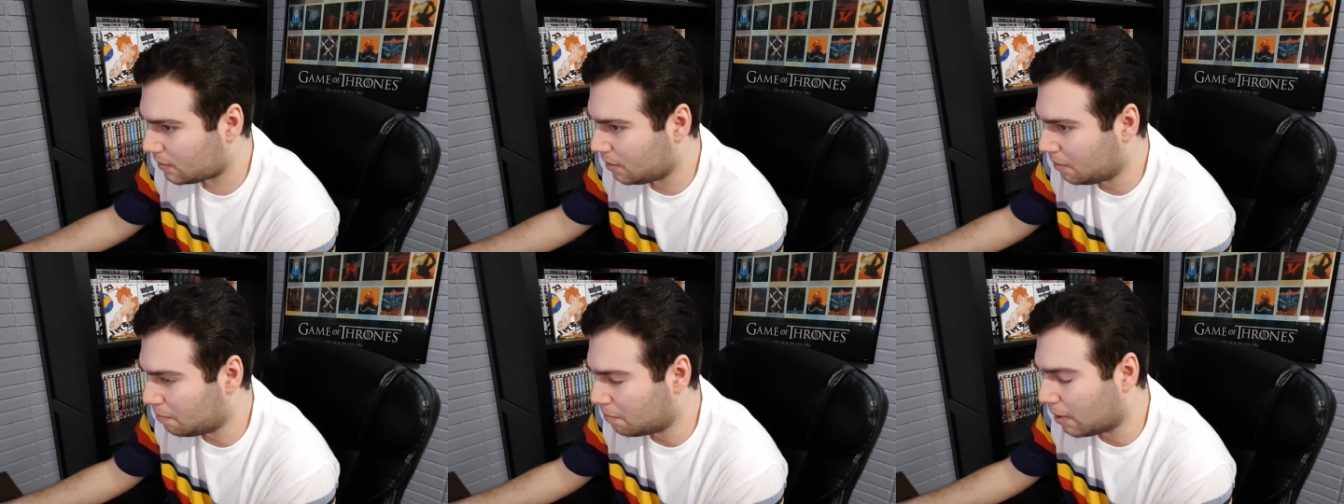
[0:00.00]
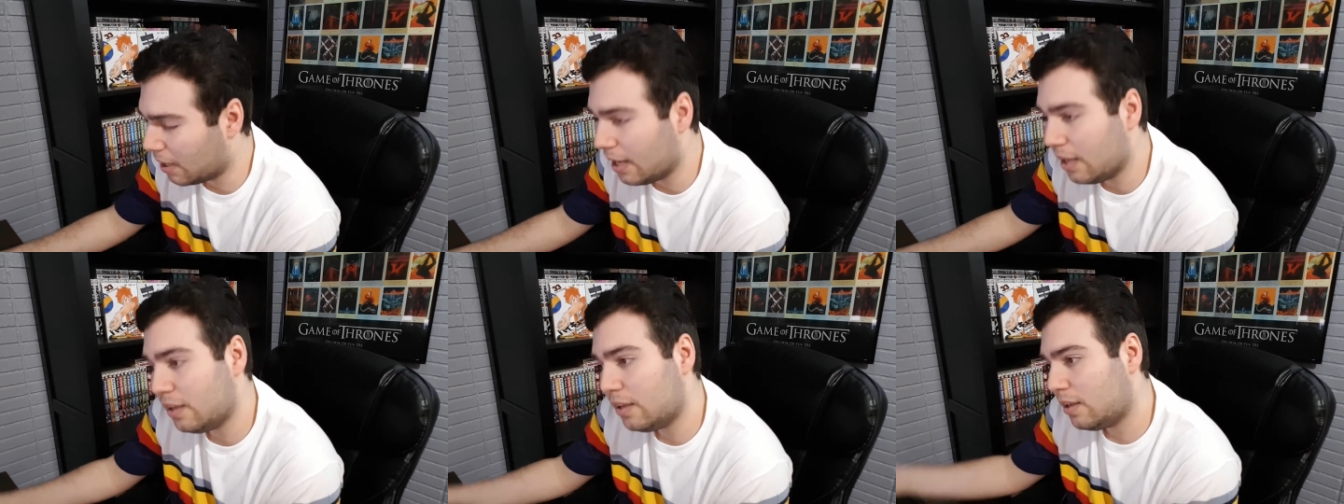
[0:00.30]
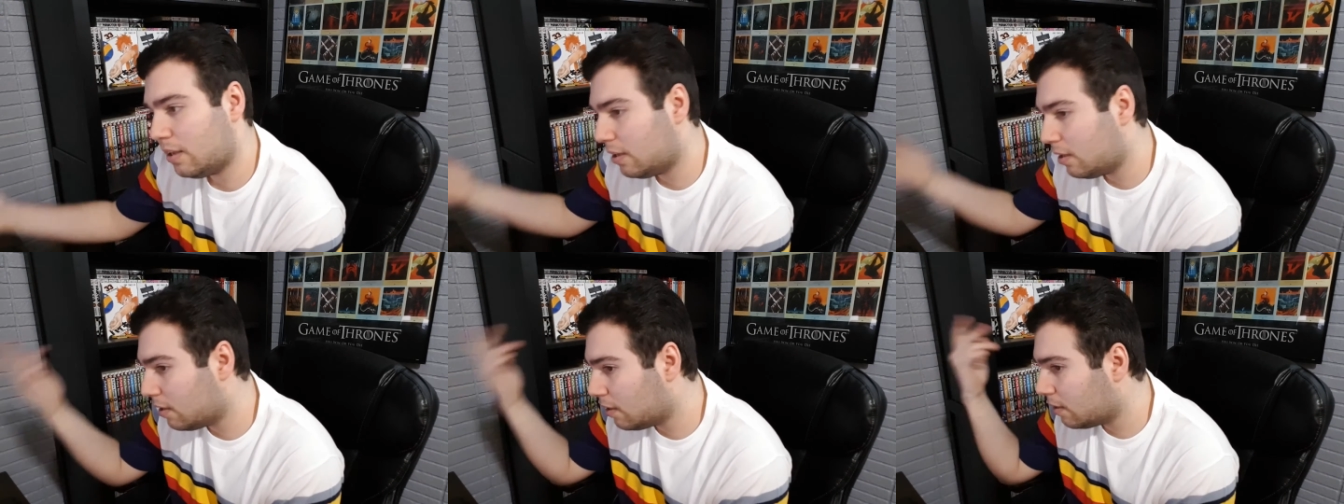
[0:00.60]
But
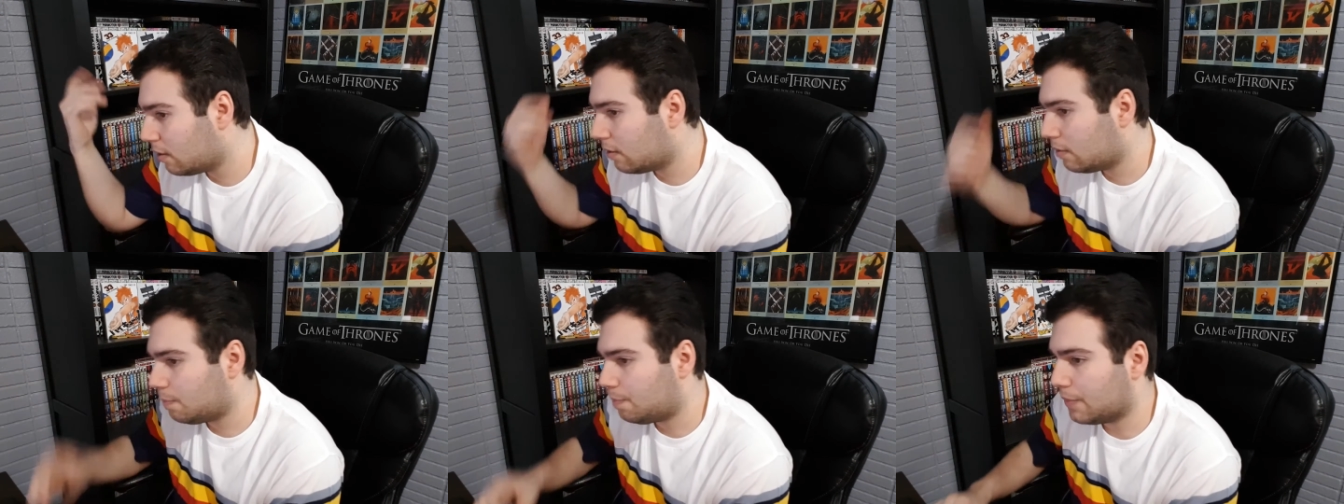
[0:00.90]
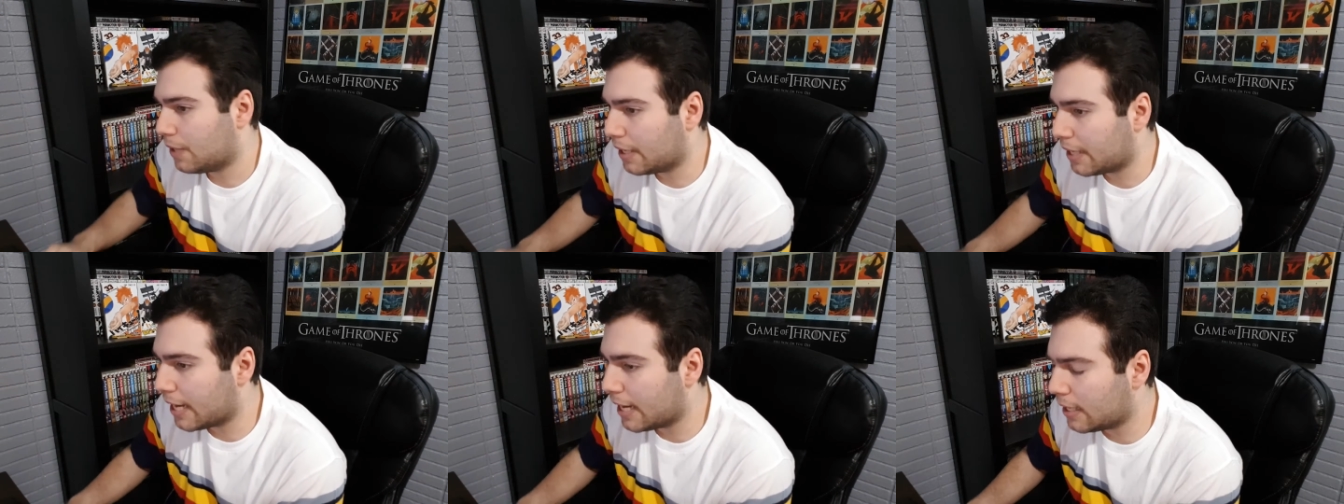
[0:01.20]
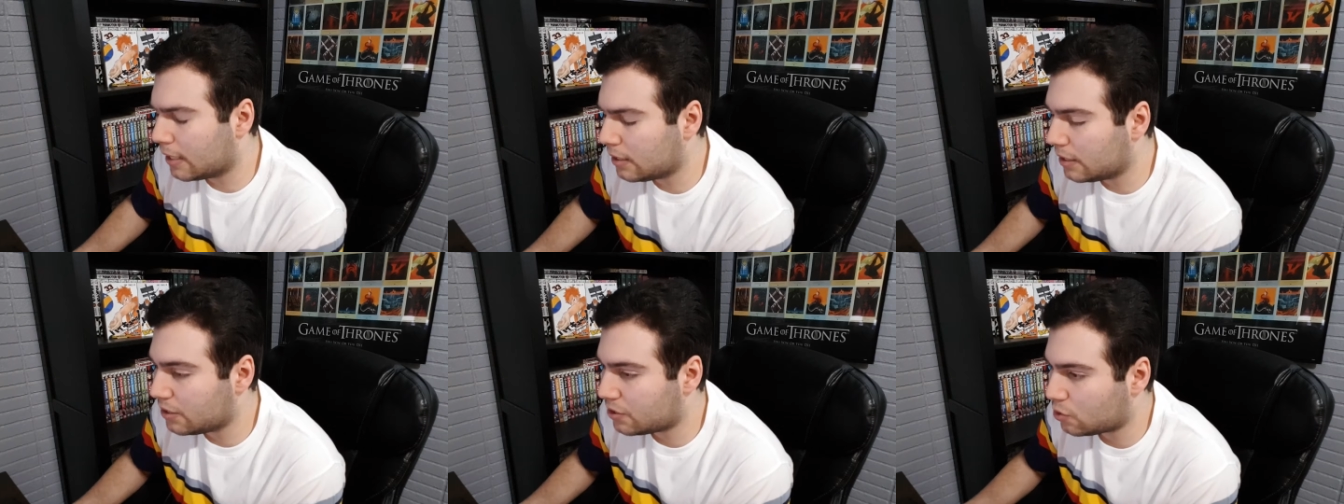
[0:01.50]

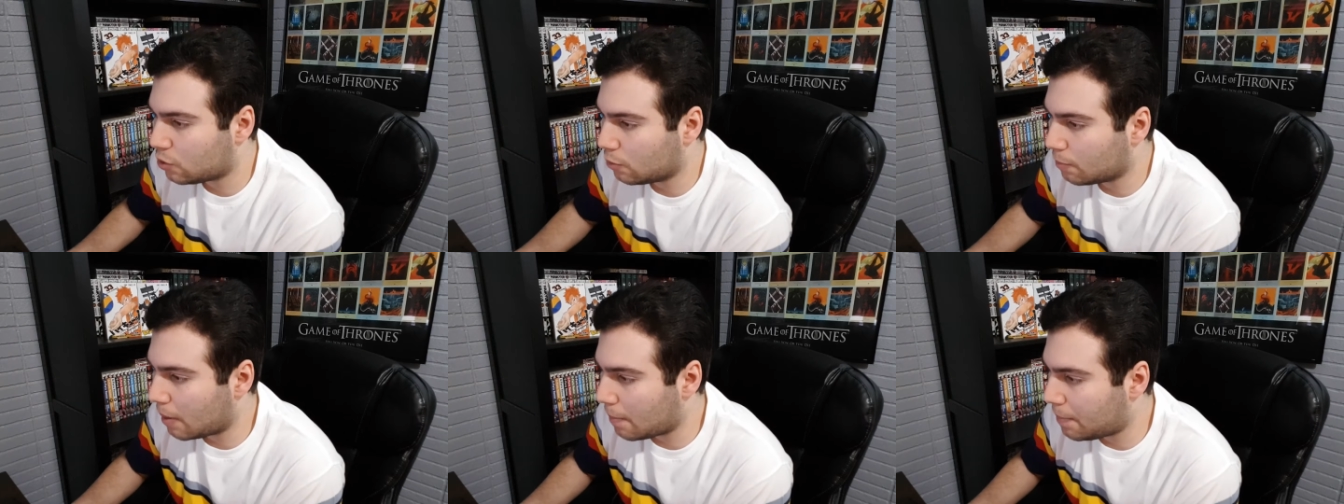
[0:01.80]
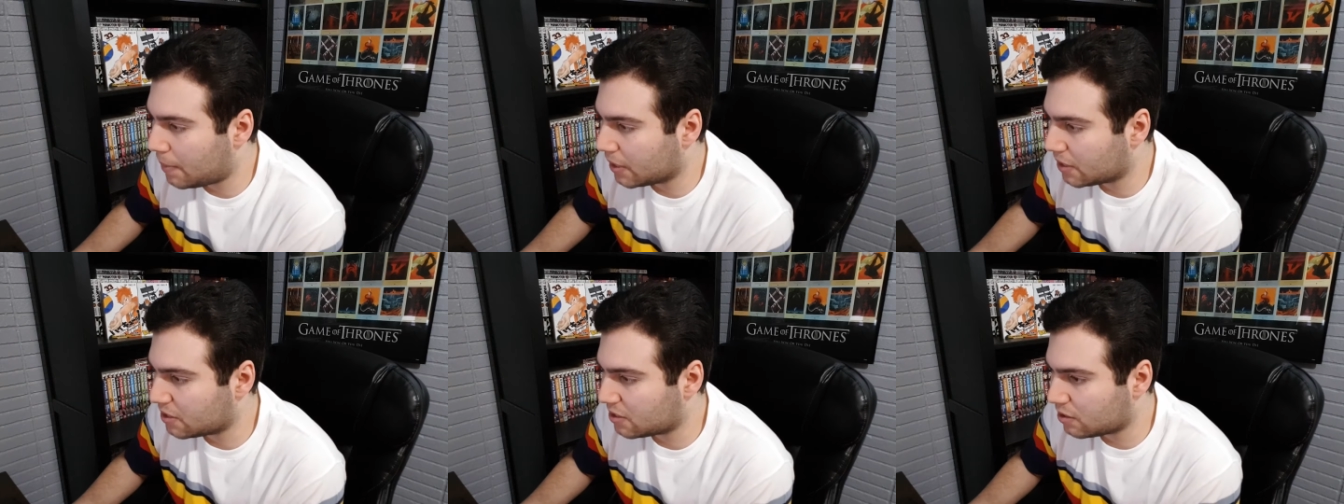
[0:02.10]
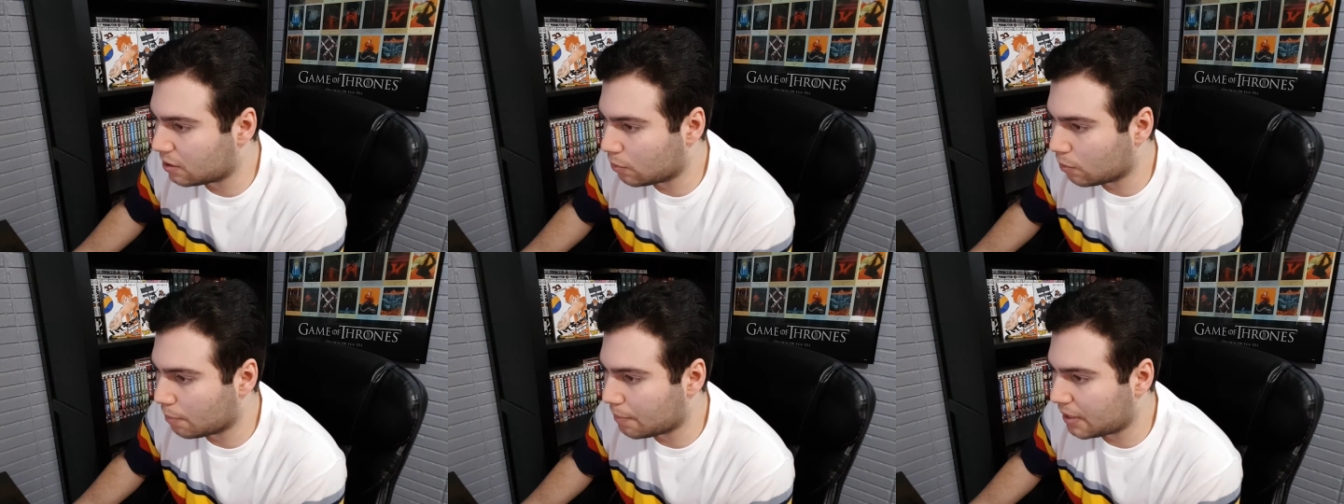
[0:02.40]
again, at least two of my picks
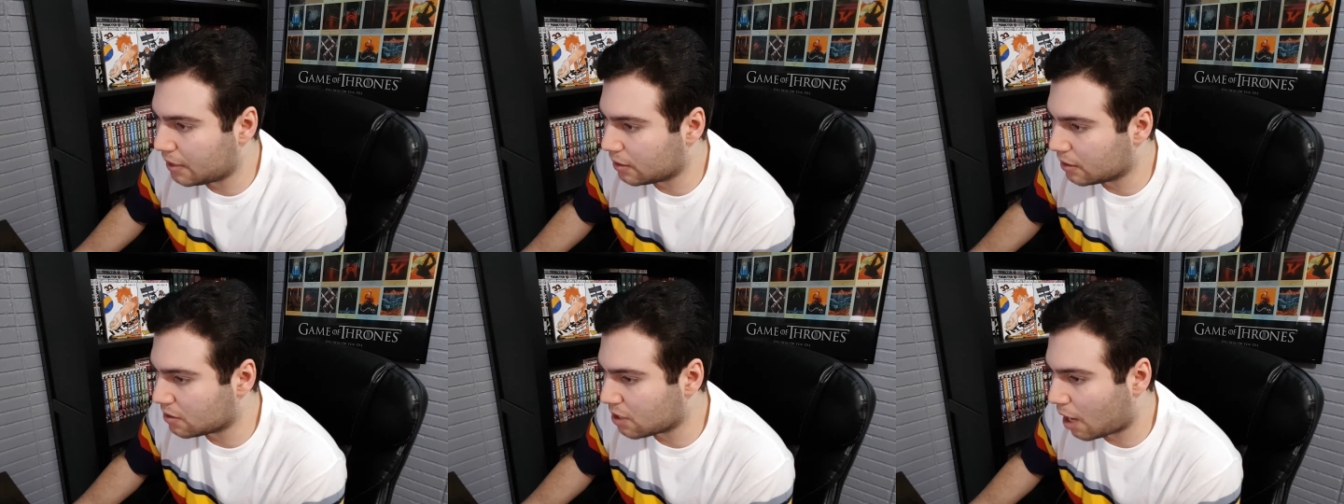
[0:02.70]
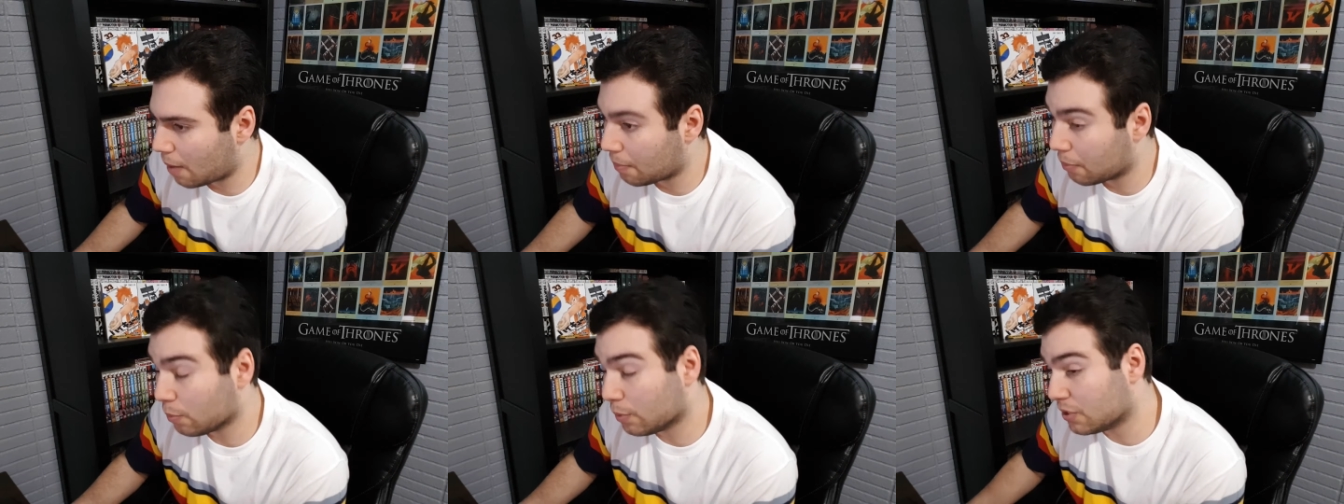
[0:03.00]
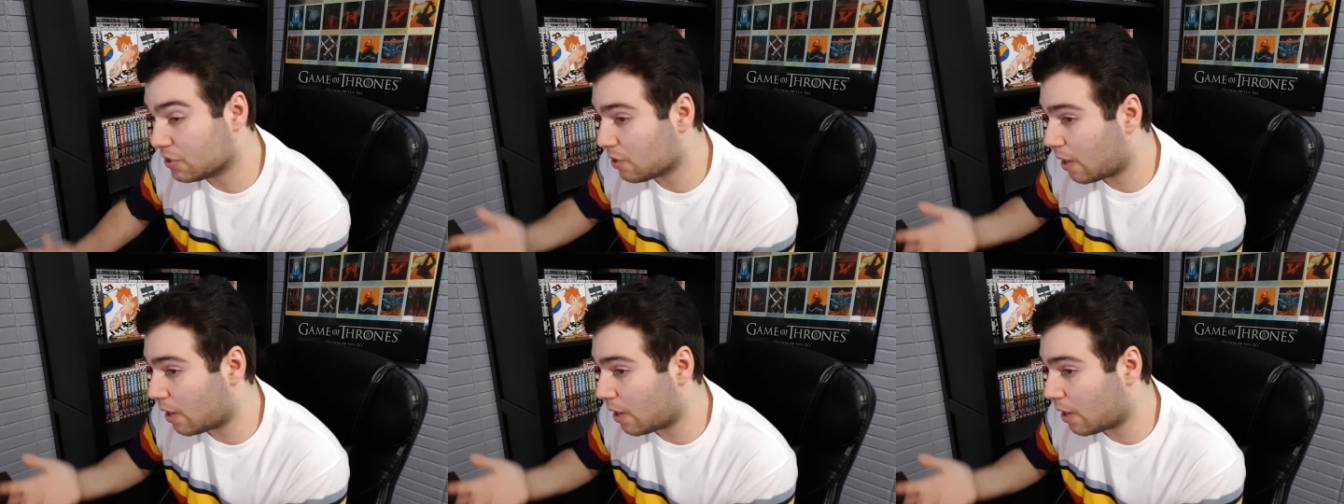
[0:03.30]
still remain in the top three,